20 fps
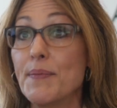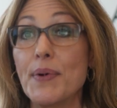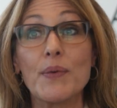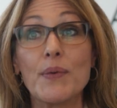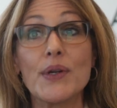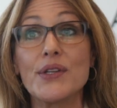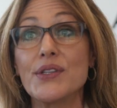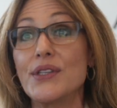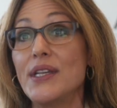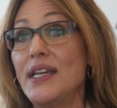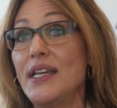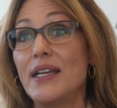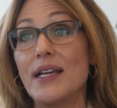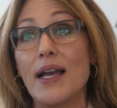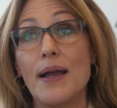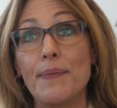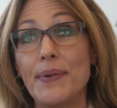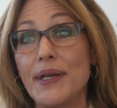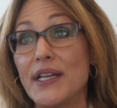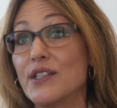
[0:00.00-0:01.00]
but we're seeing
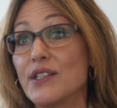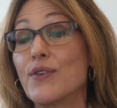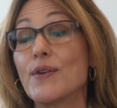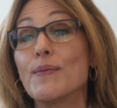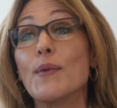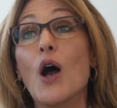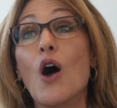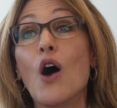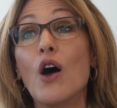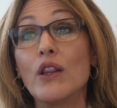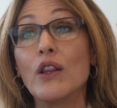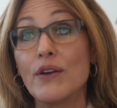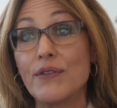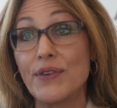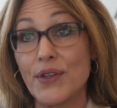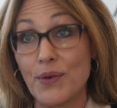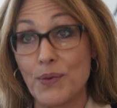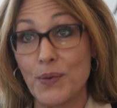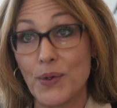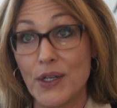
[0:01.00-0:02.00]
companies from all
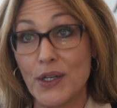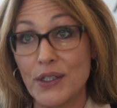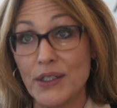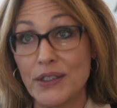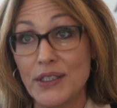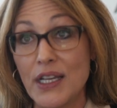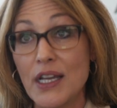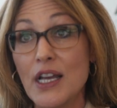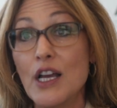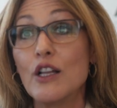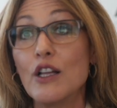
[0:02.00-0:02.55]
over the world